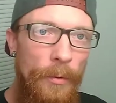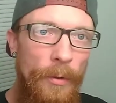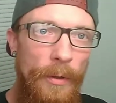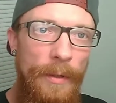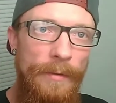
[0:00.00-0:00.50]

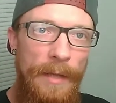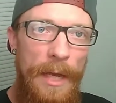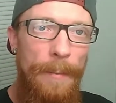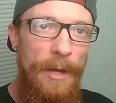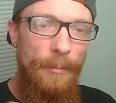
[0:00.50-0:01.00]
were the
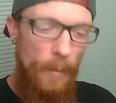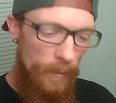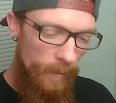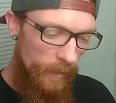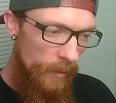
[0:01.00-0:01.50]
same as
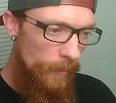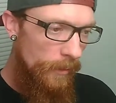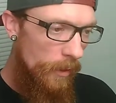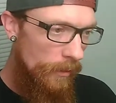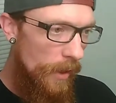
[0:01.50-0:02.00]
both of
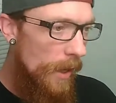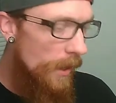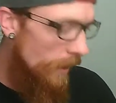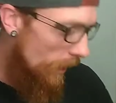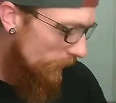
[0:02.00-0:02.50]
them
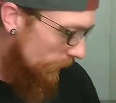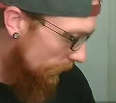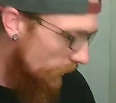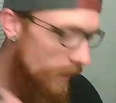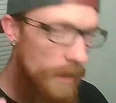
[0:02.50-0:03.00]
online. I
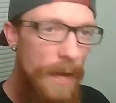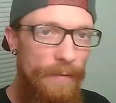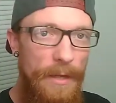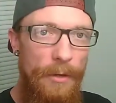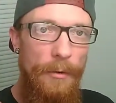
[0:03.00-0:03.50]
just, I didn't
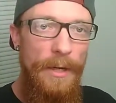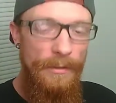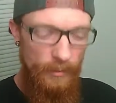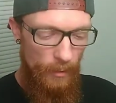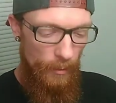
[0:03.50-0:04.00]
have the
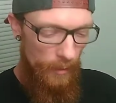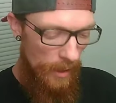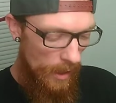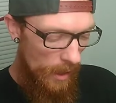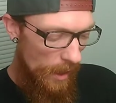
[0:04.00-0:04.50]
ingredients, so
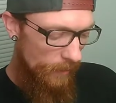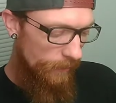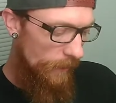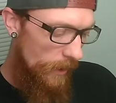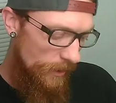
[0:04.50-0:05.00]
I just
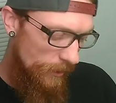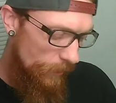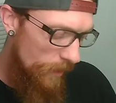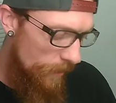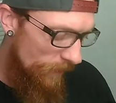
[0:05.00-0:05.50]
figured I'd just
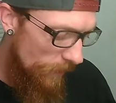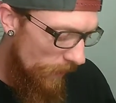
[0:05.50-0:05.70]
read them off